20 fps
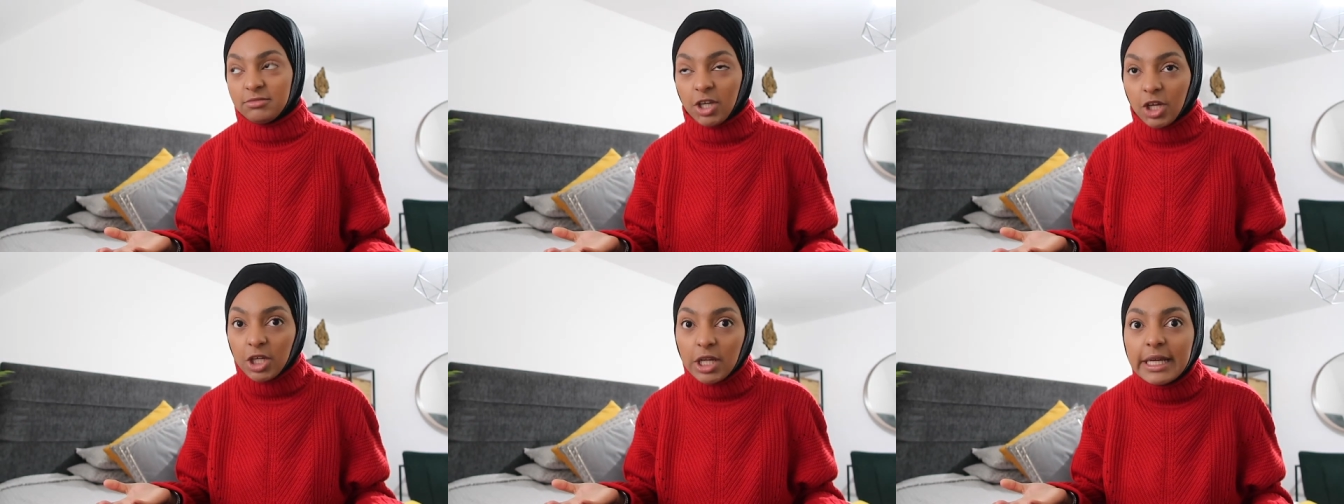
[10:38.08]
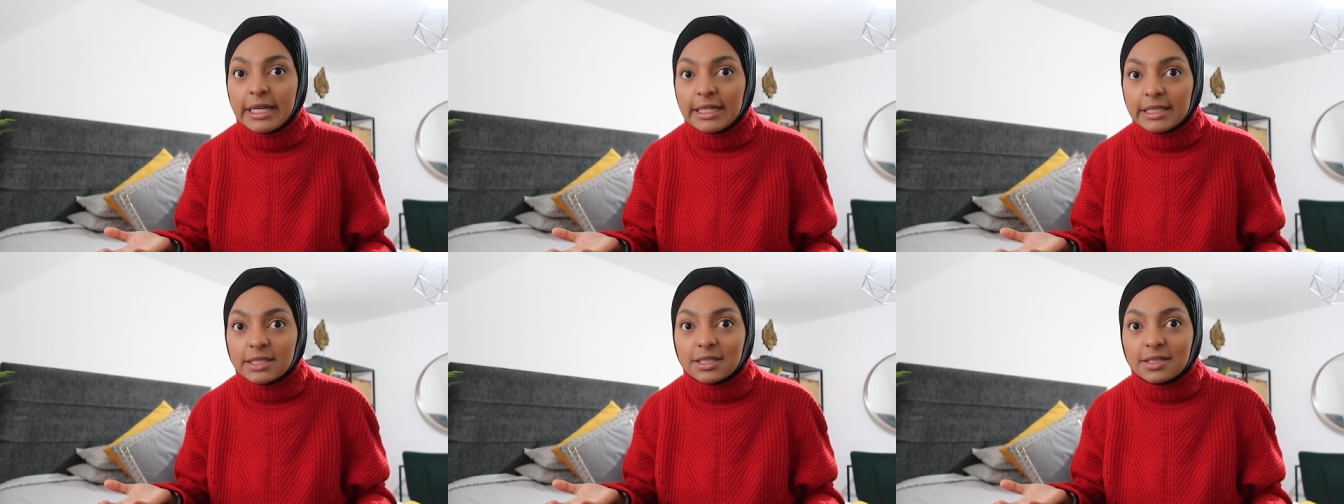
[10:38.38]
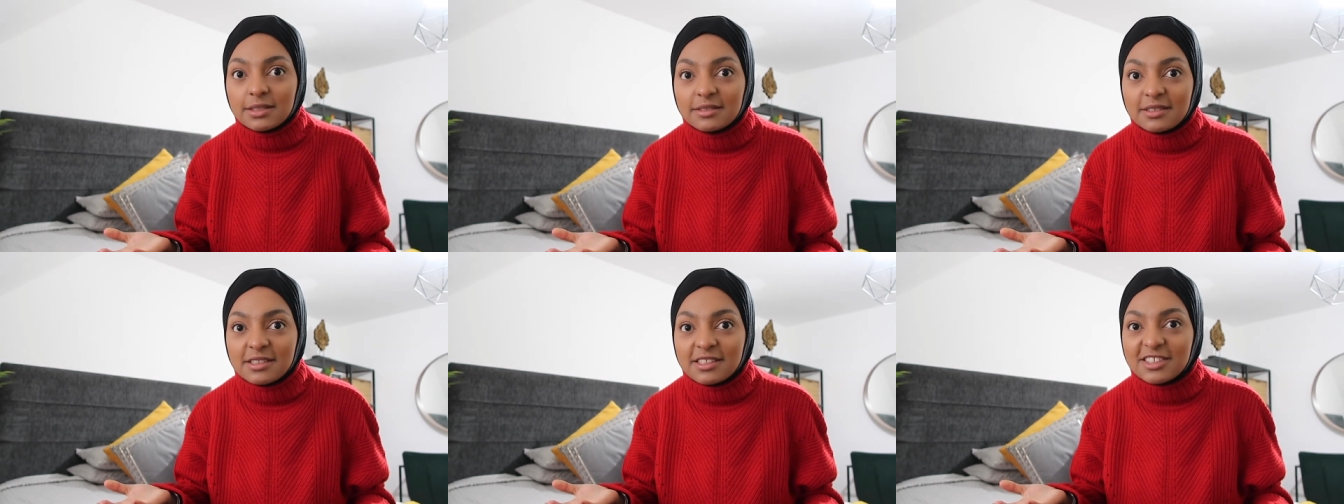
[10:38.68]
goodies
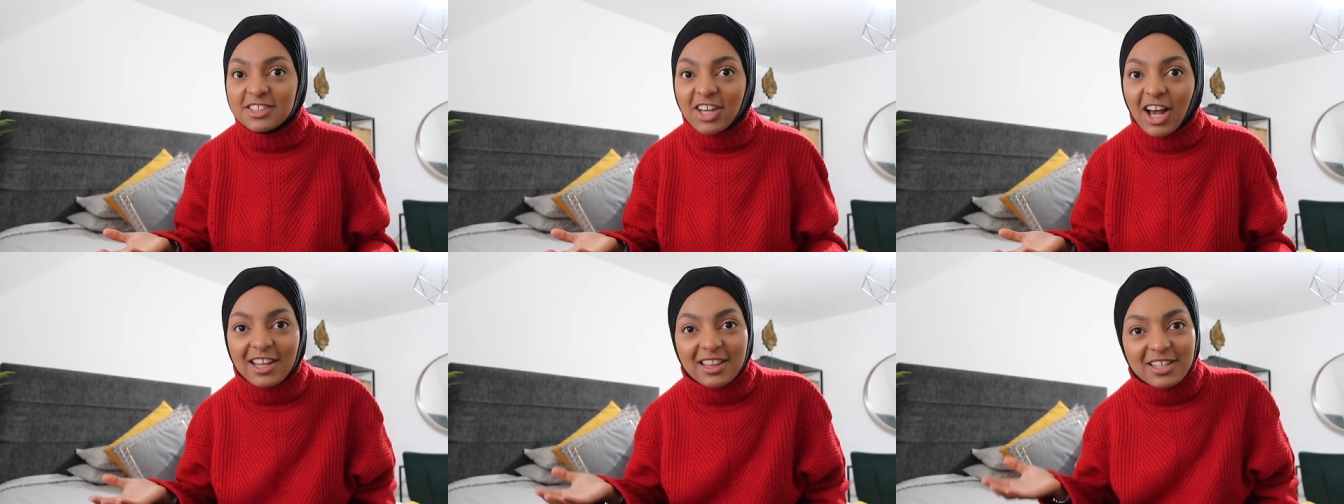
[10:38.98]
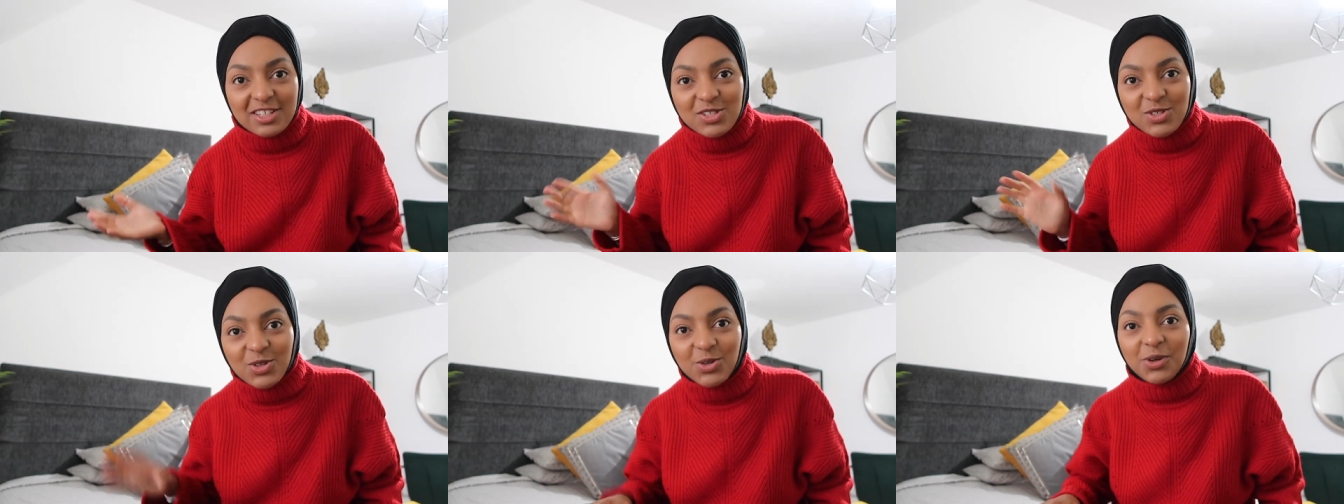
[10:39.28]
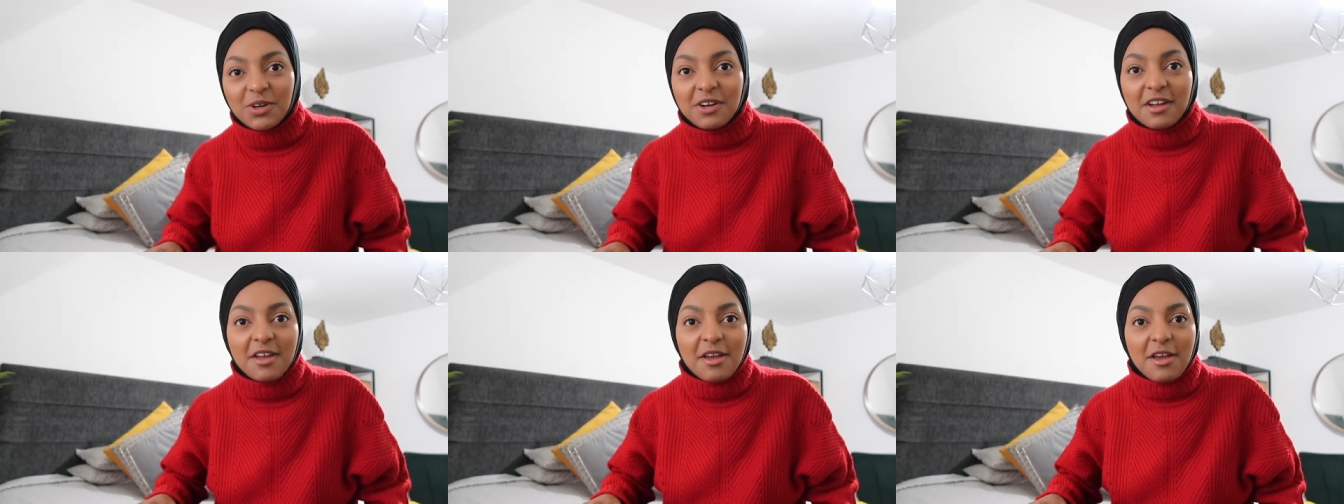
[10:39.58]
inside the
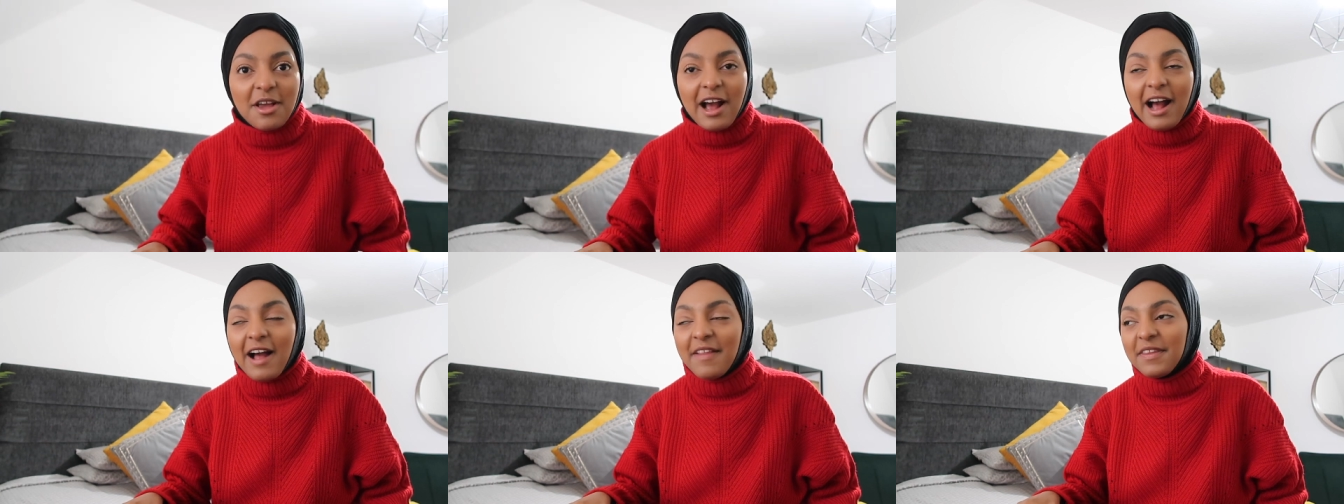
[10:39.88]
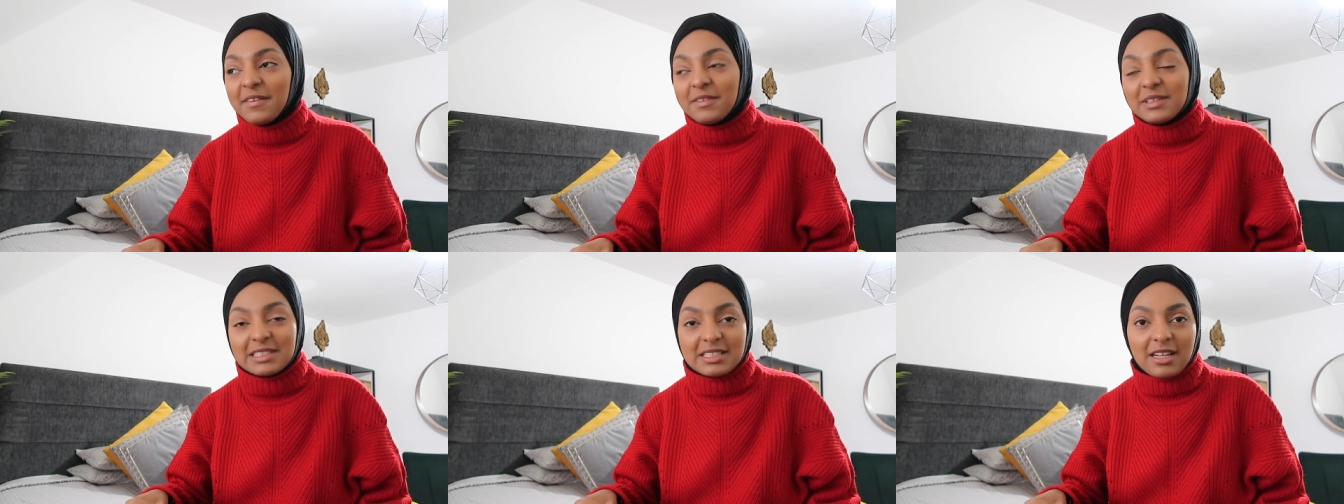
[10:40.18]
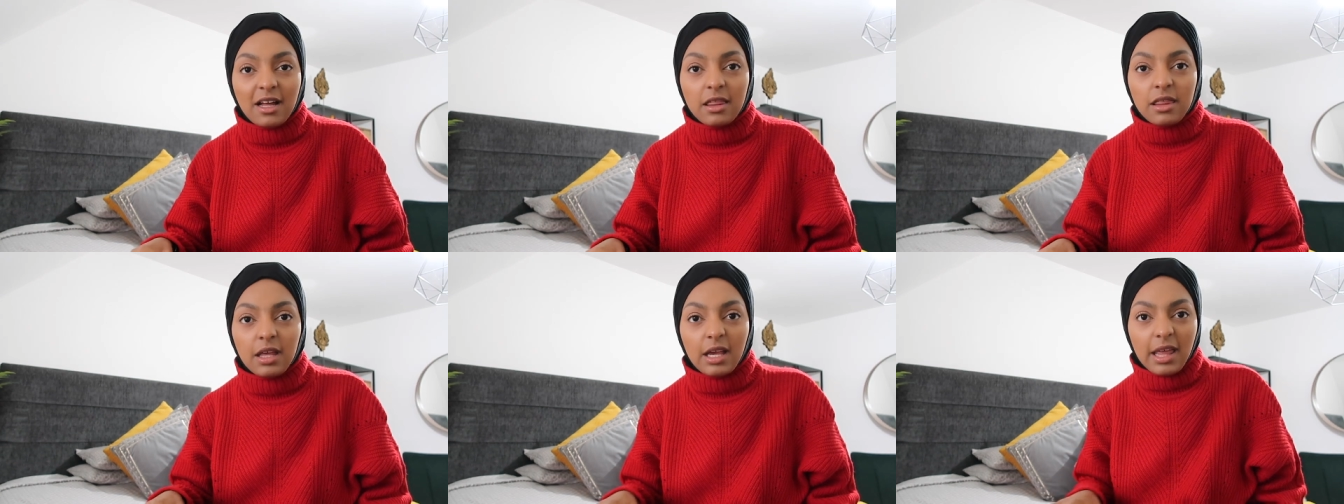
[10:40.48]
store, and there was
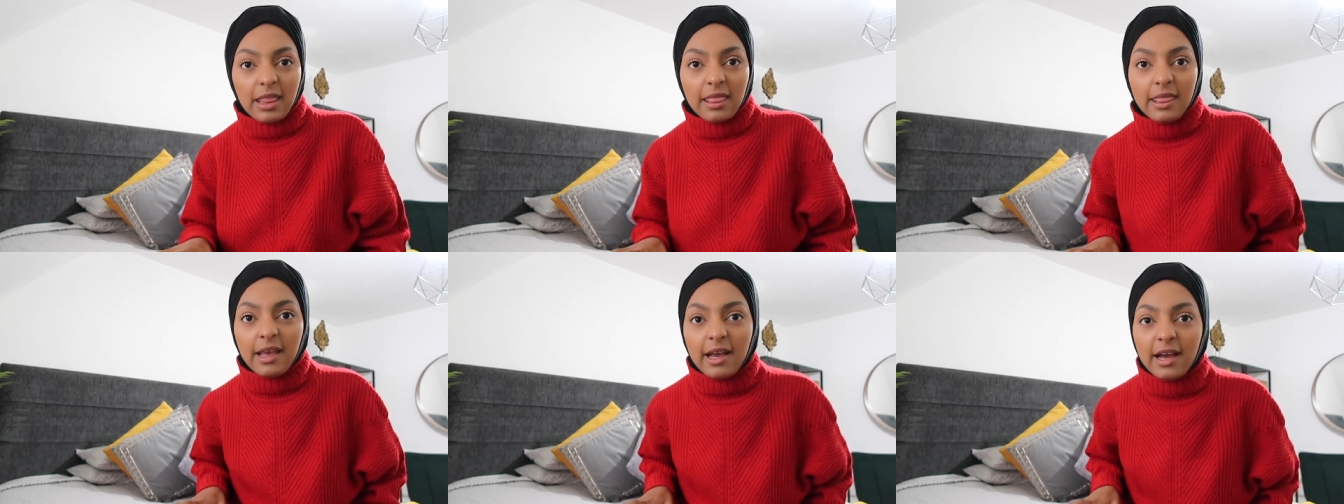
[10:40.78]
nothing in